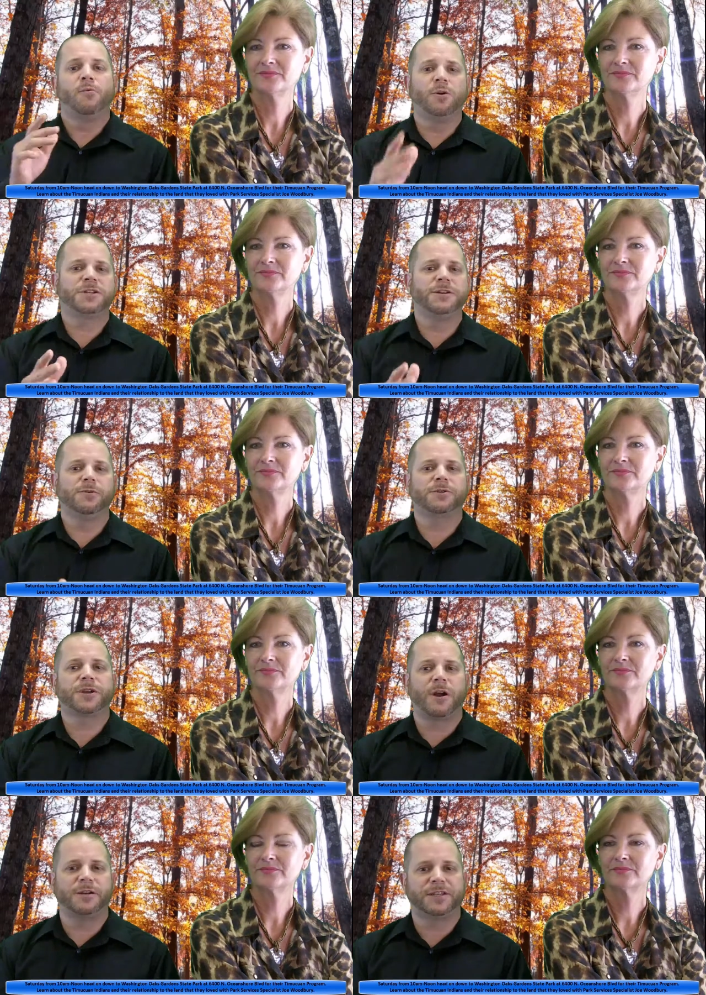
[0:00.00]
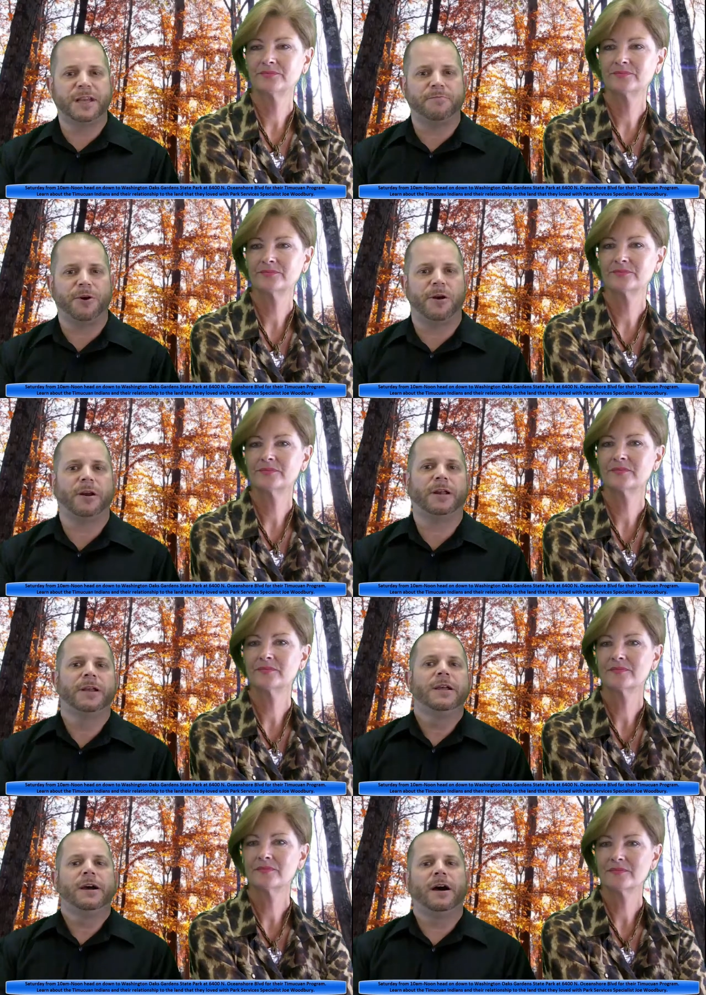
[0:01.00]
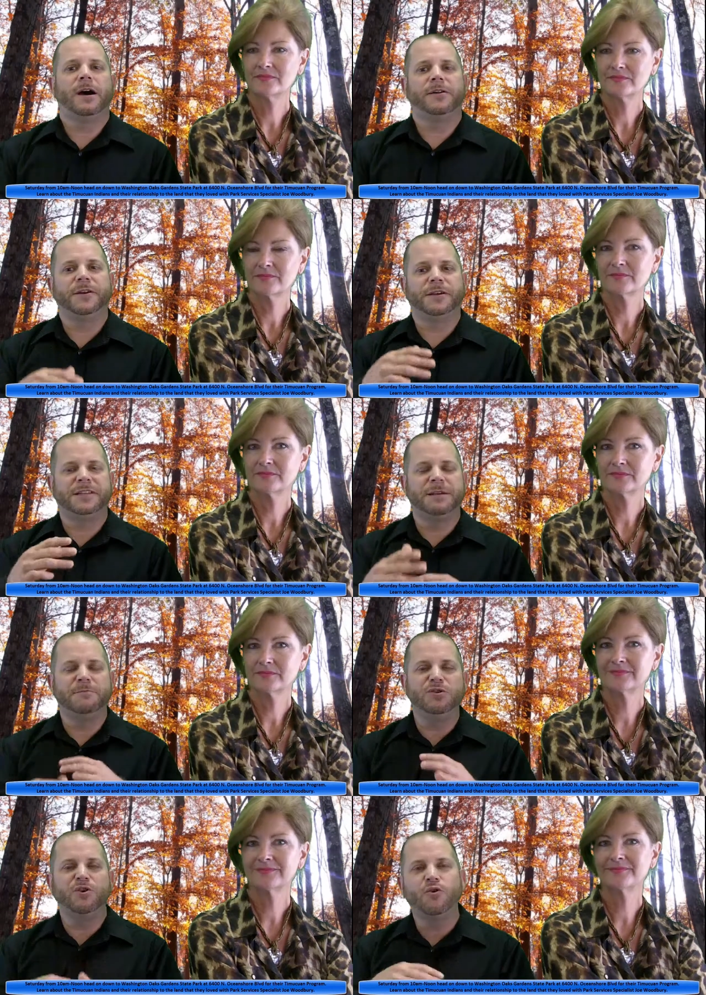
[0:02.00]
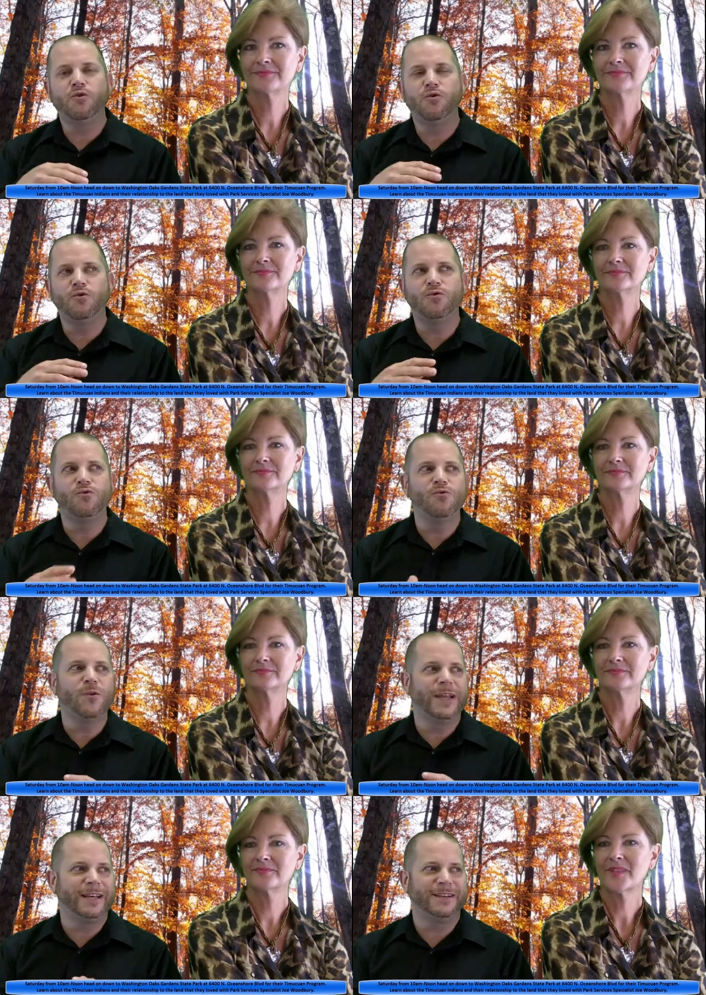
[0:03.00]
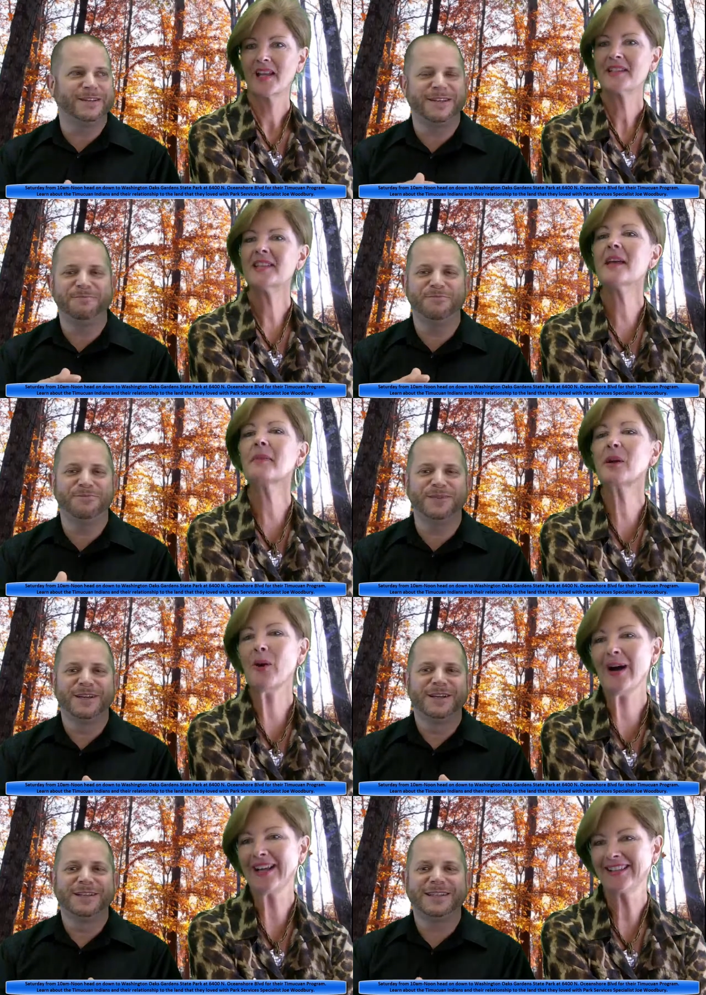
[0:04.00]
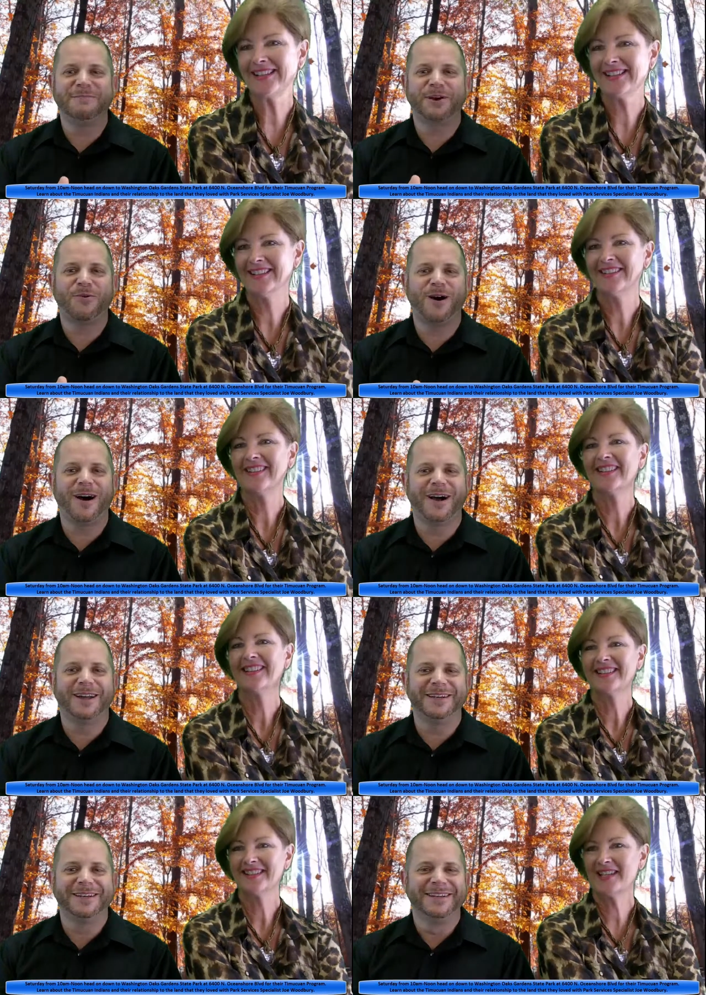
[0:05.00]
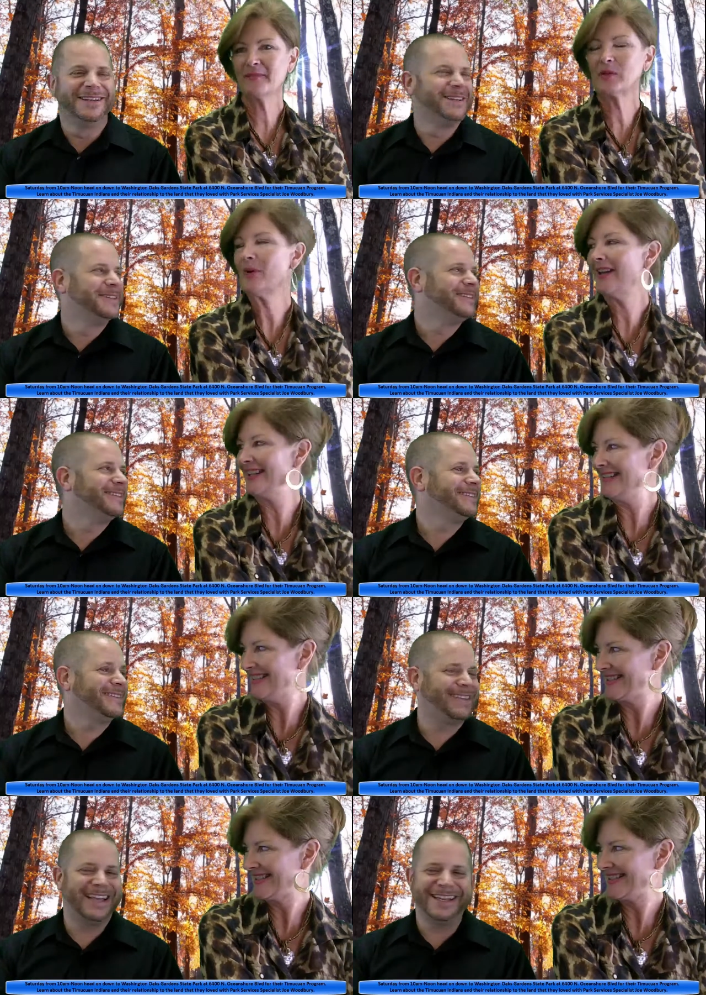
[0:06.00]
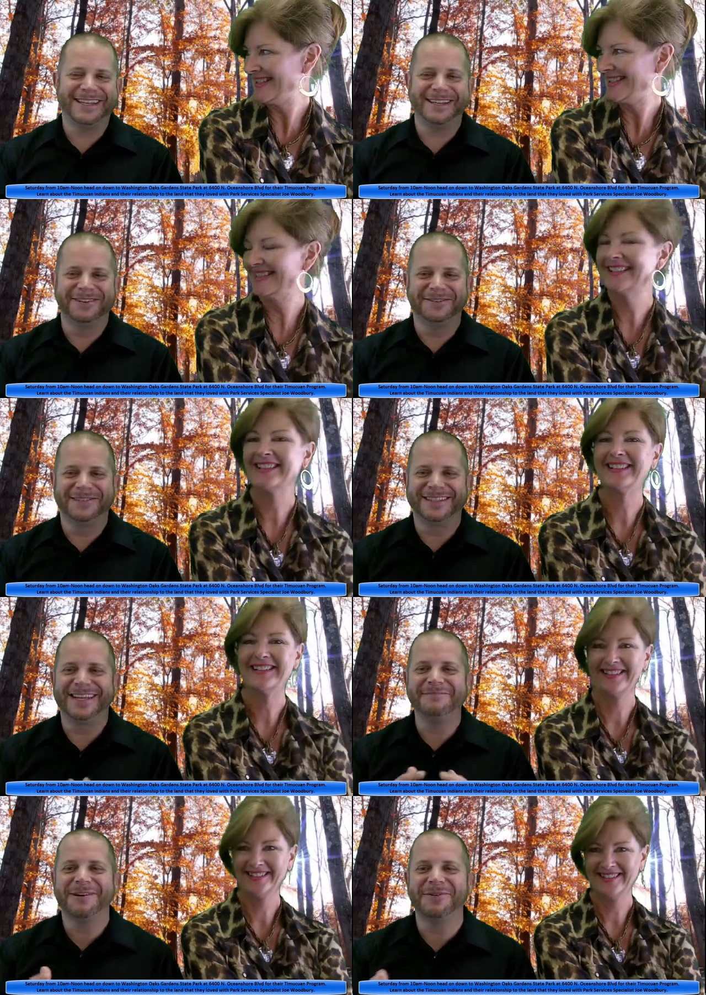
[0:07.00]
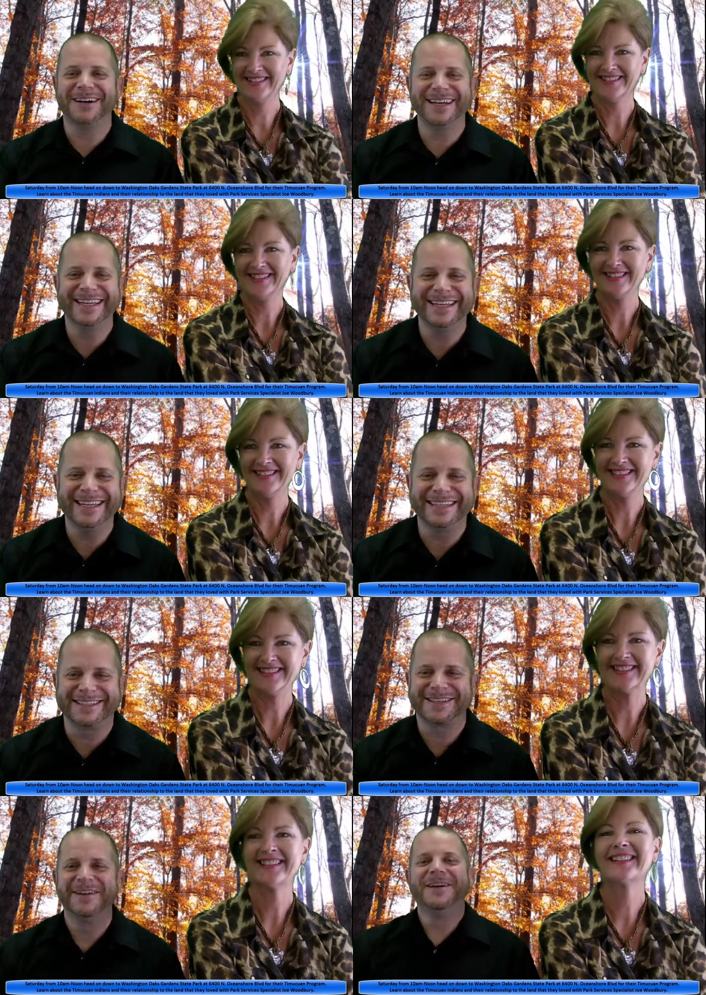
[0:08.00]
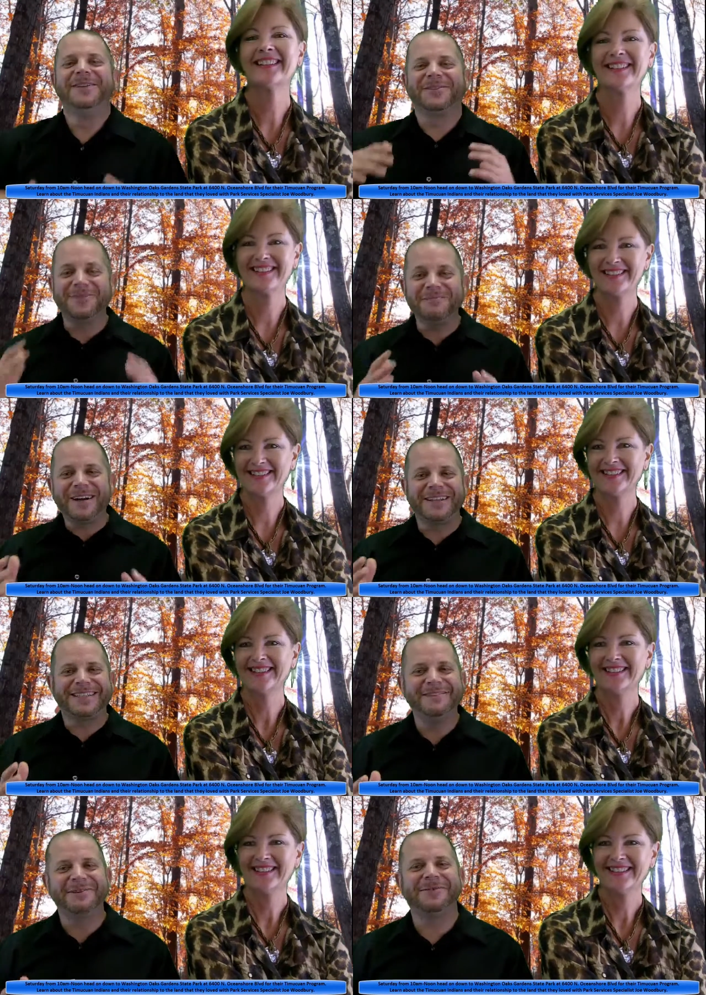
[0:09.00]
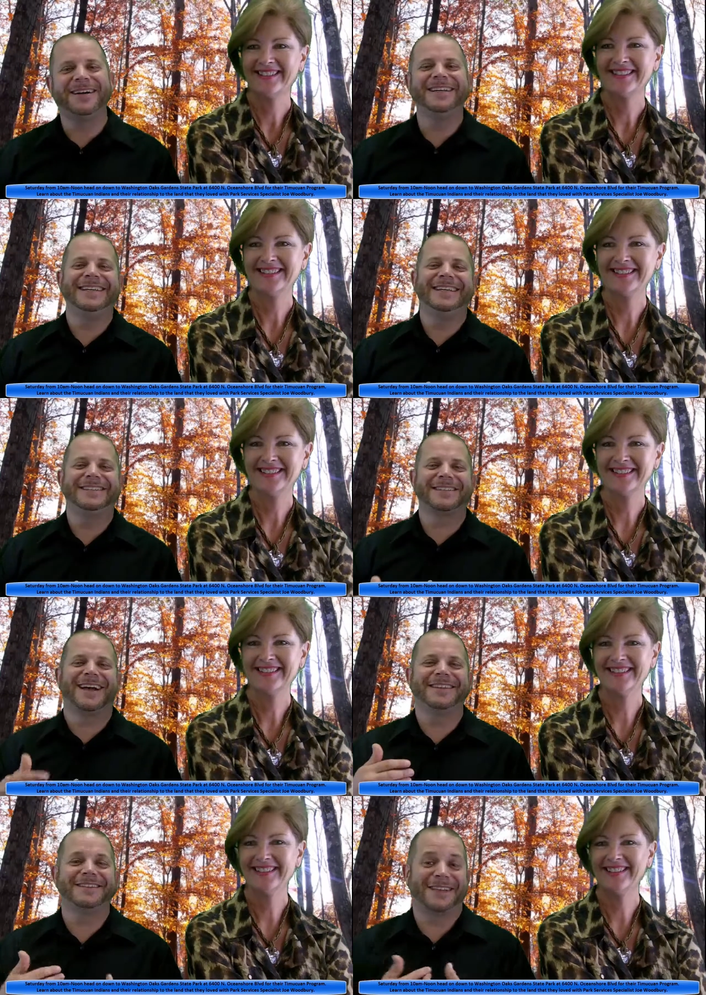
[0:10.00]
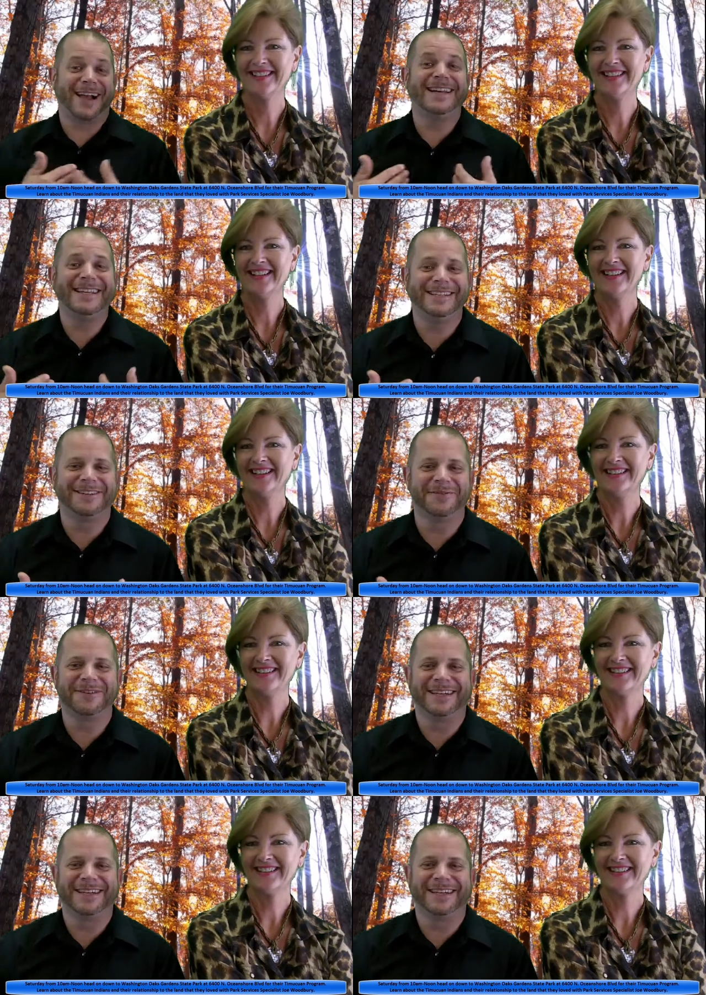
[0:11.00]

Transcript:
Speaker 1: Washington Oaks Garden State Park. Uh, they're Timucuan. and Tim- Timaquan. Timaquan.
Speaker 2: Timaquan Indians.
Speaker 1: Thank you. Timaquan Indians learn about the Timucua Indians. This is, I need to go to